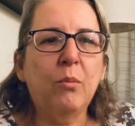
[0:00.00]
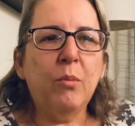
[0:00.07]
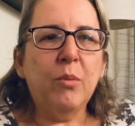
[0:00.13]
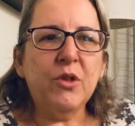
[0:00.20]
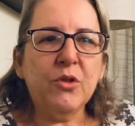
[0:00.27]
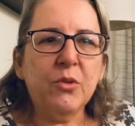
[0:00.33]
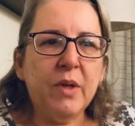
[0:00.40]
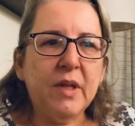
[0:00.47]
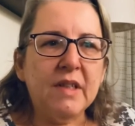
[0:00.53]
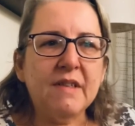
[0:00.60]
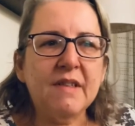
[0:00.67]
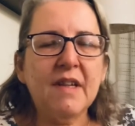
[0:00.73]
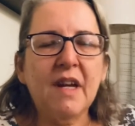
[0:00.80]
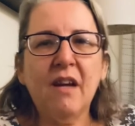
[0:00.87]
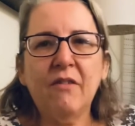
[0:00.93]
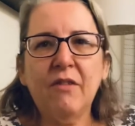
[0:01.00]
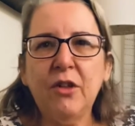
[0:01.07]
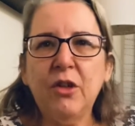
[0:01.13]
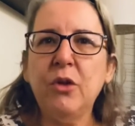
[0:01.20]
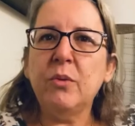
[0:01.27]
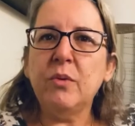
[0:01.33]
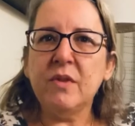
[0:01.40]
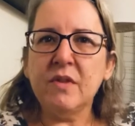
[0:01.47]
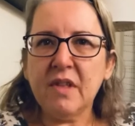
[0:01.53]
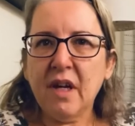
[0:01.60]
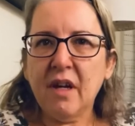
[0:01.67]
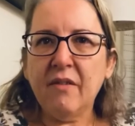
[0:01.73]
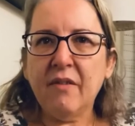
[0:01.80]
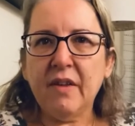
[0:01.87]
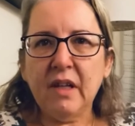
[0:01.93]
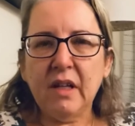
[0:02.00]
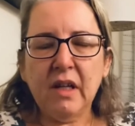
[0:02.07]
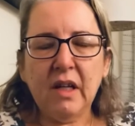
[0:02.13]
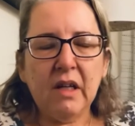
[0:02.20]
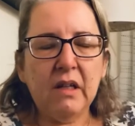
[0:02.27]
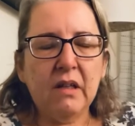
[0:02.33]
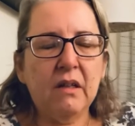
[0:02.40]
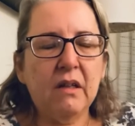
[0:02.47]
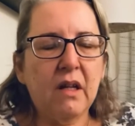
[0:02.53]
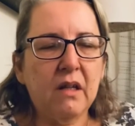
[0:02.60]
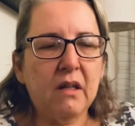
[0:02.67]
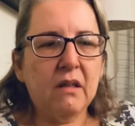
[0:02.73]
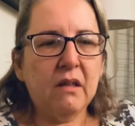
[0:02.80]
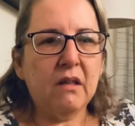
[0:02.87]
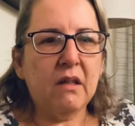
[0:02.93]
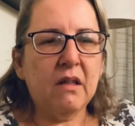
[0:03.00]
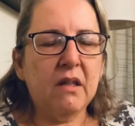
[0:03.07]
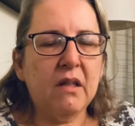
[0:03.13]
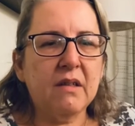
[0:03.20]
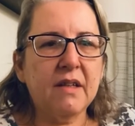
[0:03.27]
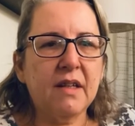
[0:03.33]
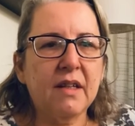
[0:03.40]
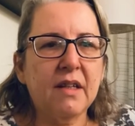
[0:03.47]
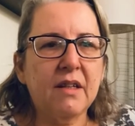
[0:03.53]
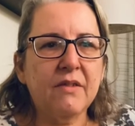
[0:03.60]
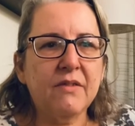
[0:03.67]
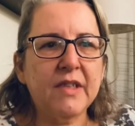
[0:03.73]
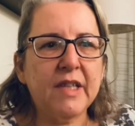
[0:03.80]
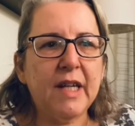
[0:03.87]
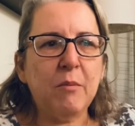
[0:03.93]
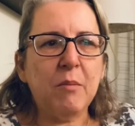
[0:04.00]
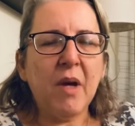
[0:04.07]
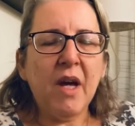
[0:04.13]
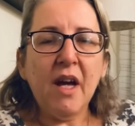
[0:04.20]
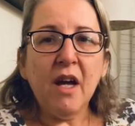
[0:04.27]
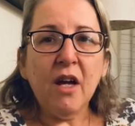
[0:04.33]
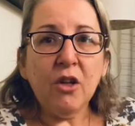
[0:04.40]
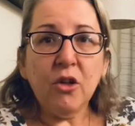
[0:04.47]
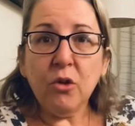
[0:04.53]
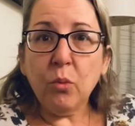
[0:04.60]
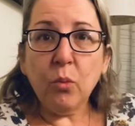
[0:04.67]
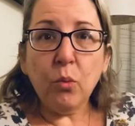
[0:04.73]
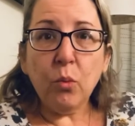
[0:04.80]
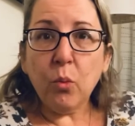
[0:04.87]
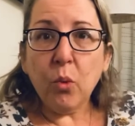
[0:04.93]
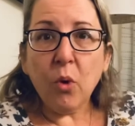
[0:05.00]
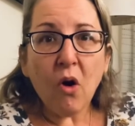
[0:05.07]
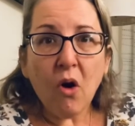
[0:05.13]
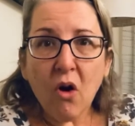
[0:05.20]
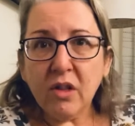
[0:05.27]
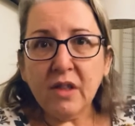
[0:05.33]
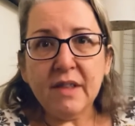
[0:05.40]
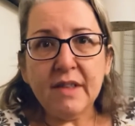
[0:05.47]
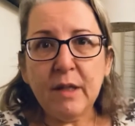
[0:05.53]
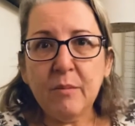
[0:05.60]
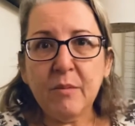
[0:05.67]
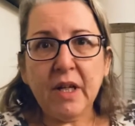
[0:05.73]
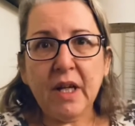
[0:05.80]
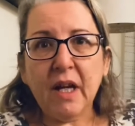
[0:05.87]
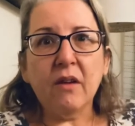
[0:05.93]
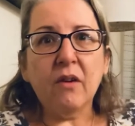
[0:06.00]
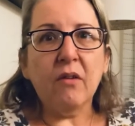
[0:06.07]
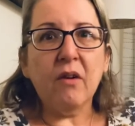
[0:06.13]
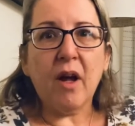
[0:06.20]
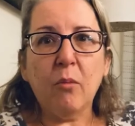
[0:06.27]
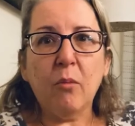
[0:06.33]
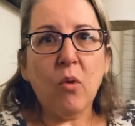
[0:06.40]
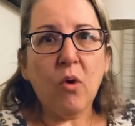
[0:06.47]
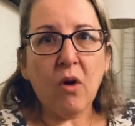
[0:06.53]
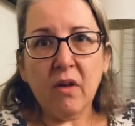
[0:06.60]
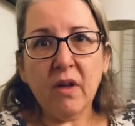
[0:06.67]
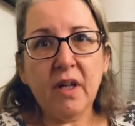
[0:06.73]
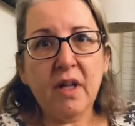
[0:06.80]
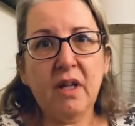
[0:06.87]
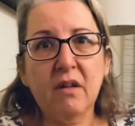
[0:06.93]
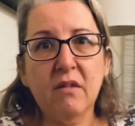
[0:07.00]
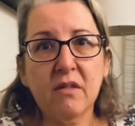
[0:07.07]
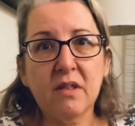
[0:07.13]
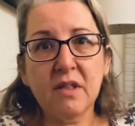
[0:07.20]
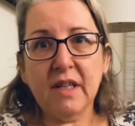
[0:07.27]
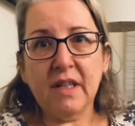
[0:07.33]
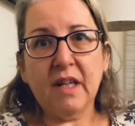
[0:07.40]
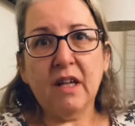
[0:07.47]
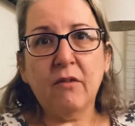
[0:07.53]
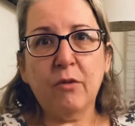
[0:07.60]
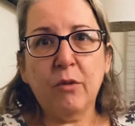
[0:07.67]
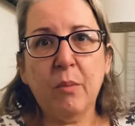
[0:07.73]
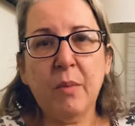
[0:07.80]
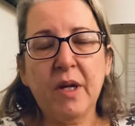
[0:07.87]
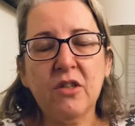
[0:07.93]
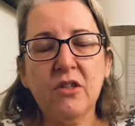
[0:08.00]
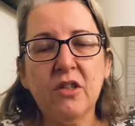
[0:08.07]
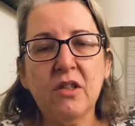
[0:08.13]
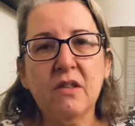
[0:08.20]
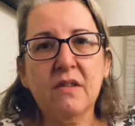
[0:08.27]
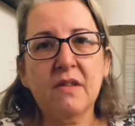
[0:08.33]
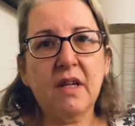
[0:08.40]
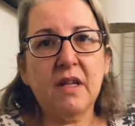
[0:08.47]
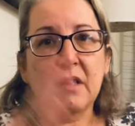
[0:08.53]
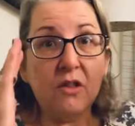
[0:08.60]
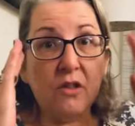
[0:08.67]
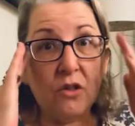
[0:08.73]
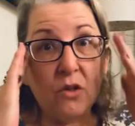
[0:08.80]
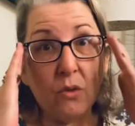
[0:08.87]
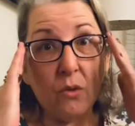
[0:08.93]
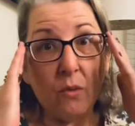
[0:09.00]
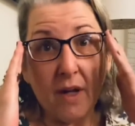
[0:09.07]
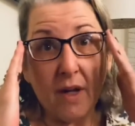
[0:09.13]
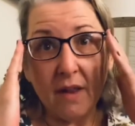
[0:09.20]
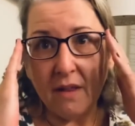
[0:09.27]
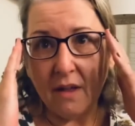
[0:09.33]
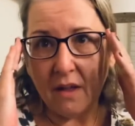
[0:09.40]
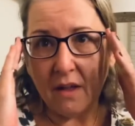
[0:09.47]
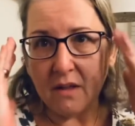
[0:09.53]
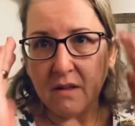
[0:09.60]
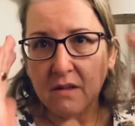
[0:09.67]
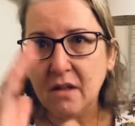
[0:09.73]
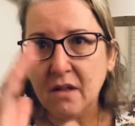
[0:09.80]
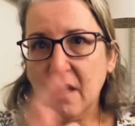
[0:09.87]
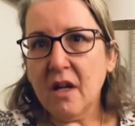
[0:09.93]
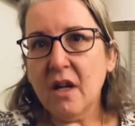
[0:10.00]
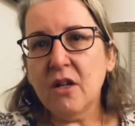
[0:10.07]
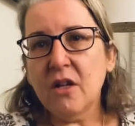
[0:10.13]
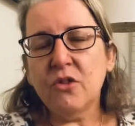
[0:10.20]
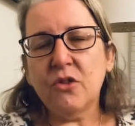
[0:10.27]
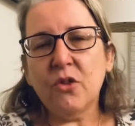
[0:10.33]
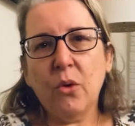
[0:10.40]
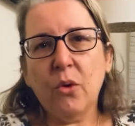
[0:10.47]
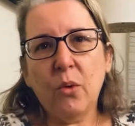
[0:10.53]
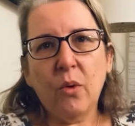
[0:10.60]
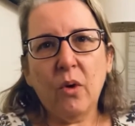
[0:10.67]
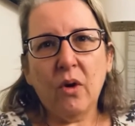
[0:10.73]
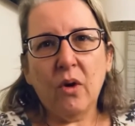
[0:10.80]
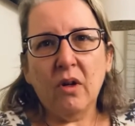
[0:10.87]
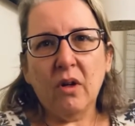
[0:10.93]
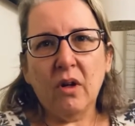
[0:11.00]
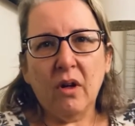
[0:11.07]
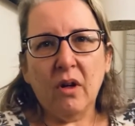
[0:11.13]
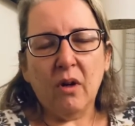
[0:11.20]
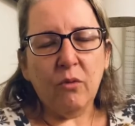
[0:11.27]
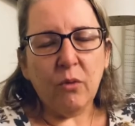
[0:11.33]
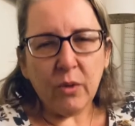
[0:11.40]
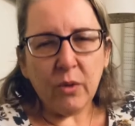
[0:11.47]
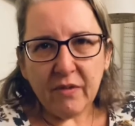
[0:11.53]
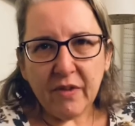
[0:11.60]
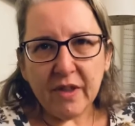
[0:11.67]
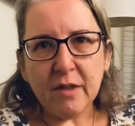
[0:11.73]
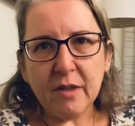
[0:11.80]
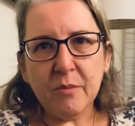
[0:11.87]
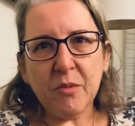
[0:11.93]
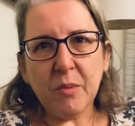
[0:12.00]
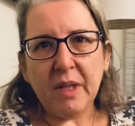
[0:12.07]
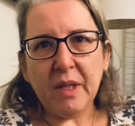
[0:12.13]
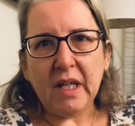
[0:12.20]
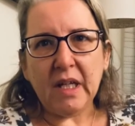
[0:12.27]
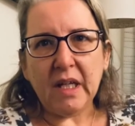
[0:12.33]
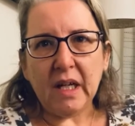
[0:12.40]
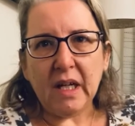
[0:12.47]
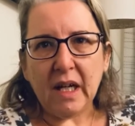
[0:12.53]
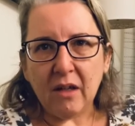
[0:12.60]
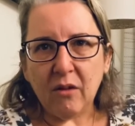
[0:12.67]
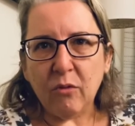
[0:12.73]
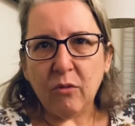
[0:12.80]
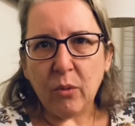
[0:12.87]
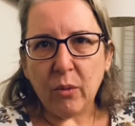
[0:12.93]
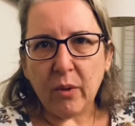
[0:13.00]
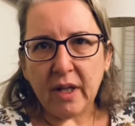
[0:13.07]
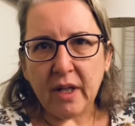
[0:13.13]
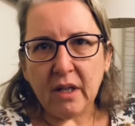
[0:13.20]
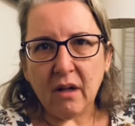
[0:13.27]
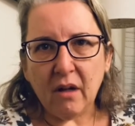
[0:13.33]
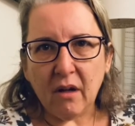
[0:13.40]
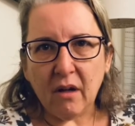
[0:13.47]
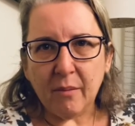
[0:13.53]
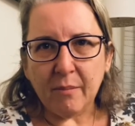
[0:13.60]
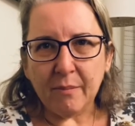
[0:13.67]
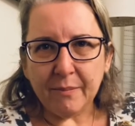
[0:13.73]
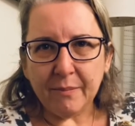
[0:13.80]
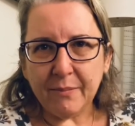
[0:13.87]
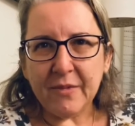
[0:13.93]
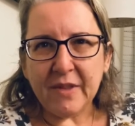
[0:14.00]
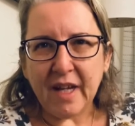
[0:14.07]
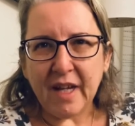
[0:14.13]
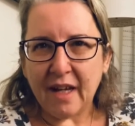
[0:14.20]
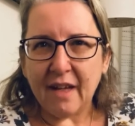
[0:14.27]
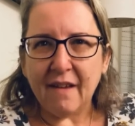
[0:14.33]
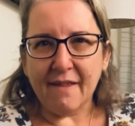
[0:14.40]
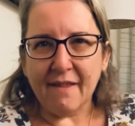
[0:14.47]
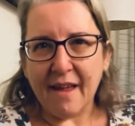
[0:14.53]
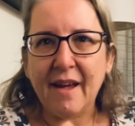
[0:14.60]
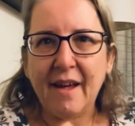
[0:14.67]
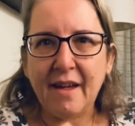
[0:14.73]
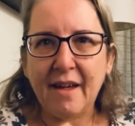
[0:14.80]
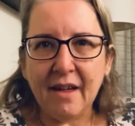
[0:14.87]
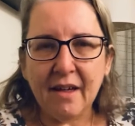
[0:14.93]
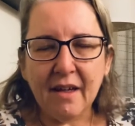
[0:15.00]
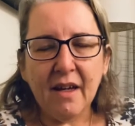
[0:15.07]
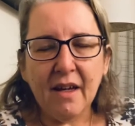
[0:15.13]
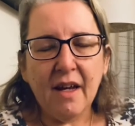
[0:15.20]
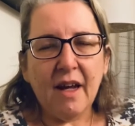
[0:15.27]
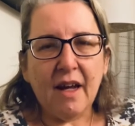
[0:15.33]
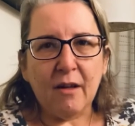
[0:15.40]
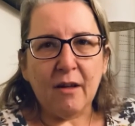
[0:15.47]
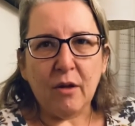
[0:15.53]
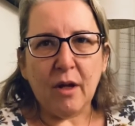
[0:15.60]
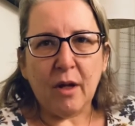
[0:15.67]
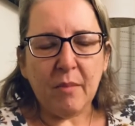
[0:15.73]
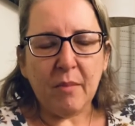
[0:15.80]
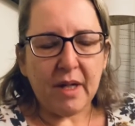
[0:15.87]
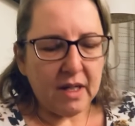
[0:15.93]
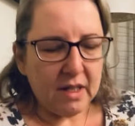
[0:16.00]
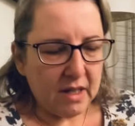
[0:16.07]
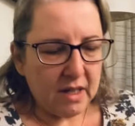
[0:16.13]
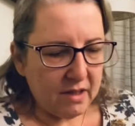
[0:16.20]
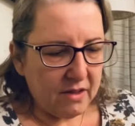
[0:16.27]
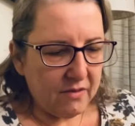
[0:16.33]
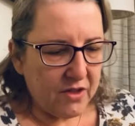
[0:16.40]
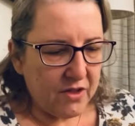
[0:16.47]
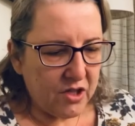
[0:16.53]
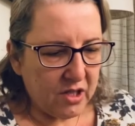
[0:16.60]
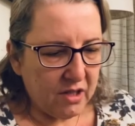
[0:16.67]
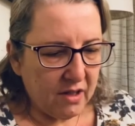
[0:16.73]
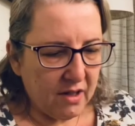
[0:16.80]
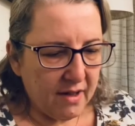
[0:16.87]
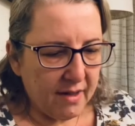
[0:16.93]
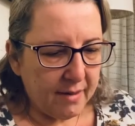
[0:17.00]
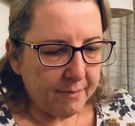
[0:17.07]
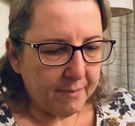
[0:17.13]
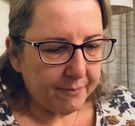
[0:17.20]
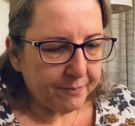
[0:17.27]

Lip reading: between the staff and you, and staff and the executive team. We're all a team together, we're all here to take care of the patients and to do the right things. So avoid victim speak, and avoid saying they, and making that division line.